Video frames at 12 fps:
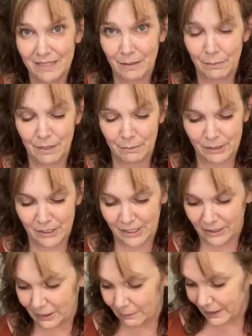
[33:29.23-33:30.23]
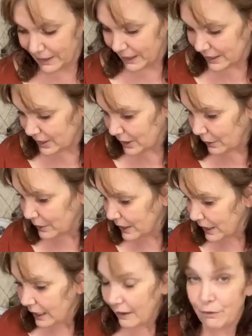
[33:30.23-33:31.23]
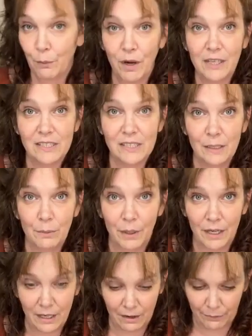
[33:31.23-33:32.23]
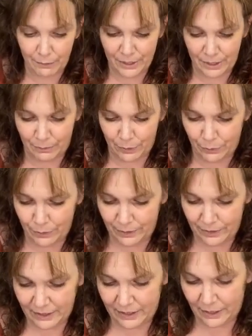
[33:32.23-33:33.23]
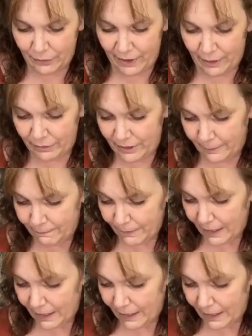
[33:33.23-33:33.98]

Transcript: And some of them are sealed up like this. So if you want to see what I got from Temu, stick around.